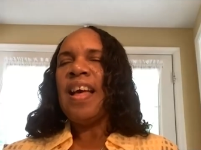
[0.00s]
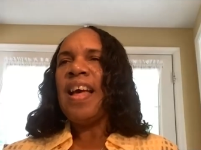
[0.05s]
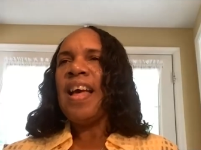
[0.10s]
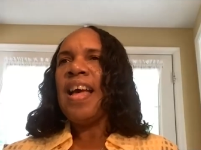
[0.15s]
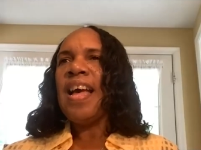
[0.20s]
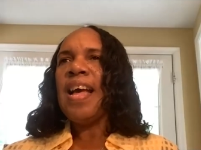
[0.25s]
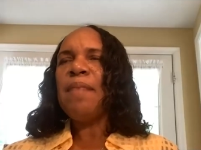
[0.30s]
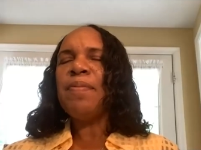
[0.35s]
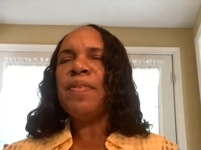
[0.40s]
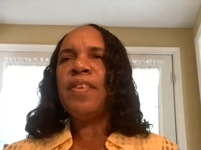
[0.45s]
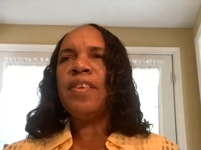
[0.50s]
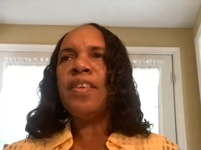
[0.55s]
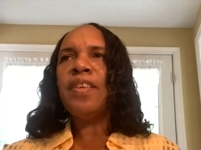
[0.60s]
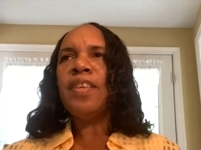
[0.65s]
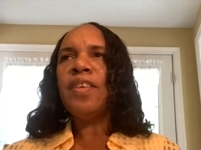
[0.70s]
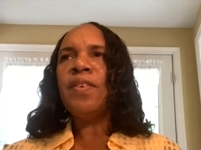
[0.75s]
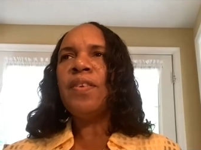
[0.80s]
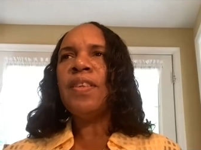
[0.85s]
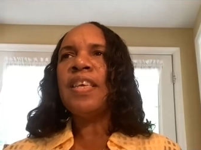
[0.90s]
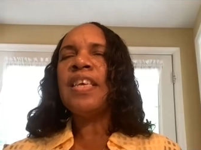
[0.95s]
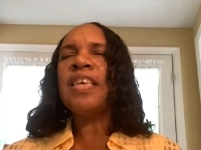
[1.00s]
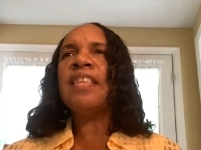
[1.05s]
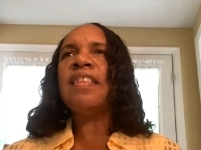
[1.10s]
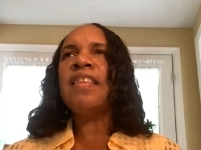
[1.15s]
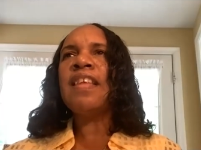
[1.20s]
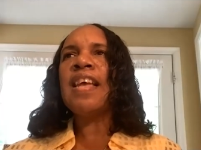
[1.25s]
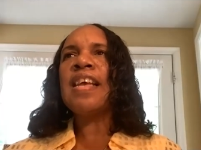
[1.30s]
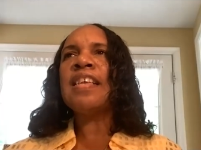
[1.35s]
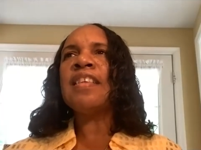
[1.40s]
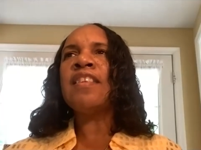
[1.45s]
Absolutely. It
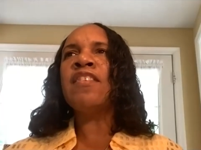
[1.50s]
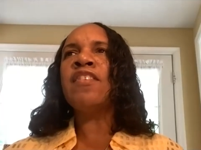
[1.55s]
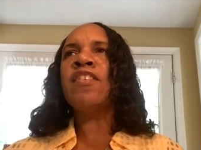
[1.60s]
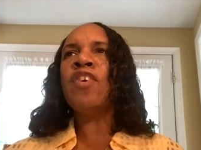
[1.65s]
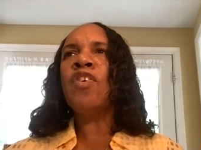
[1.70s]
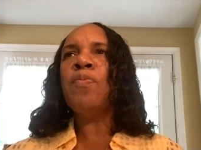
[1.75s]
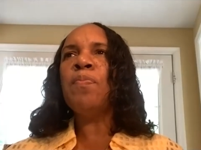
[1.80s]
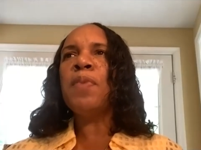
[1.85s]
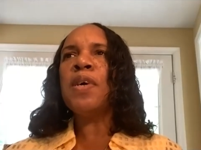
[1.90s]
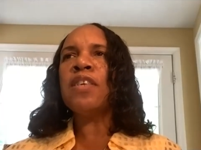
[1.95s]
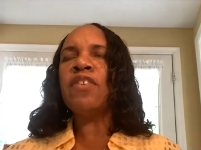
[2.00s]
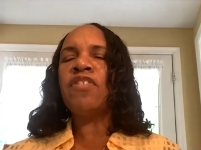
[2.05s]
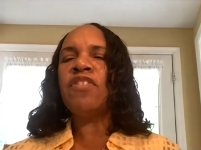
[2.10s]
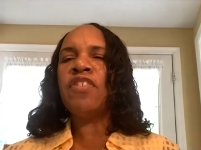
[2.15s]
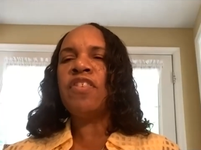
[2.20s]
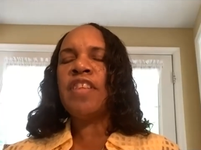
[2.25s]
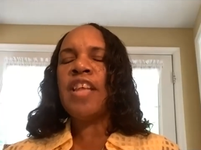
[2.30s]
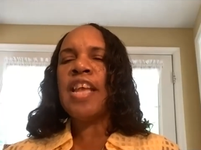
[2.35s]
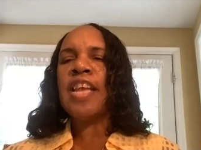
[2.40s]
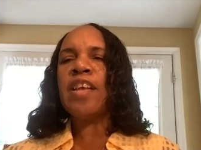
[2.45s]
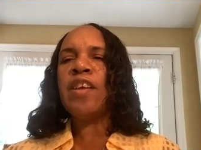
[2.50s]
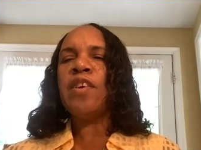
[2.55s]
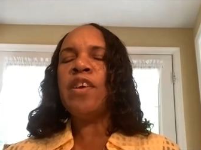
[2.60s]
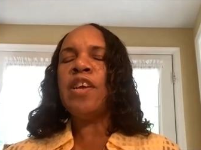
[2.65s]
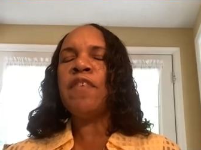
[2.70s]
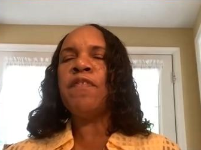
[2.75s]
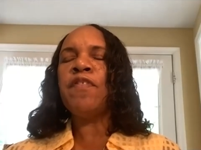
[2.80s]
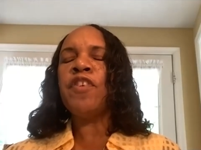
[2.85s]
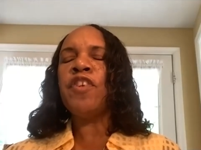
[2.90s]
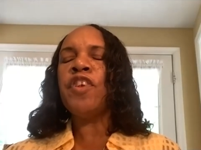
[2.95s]
takes so much to take care
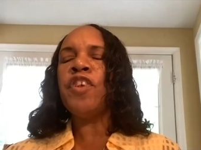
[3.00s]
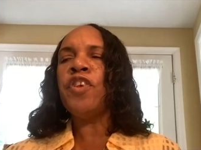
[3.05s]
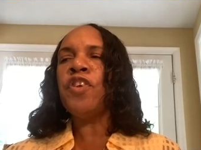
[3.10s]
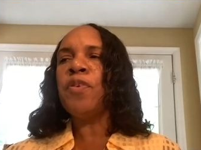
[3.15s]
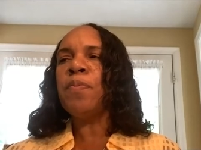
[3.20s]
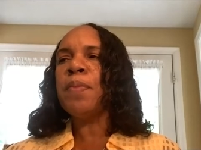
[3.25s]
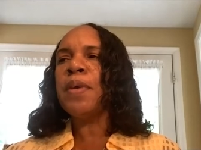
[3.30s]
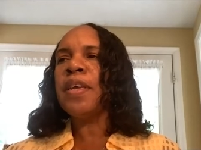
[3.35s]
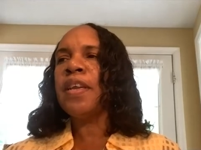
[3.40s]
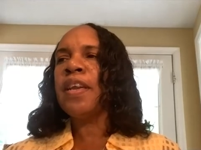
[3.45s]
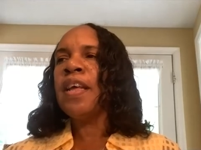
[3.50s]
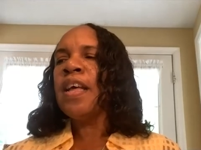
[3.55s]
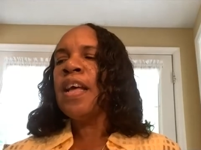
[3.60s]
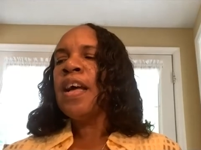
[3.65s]
of the human.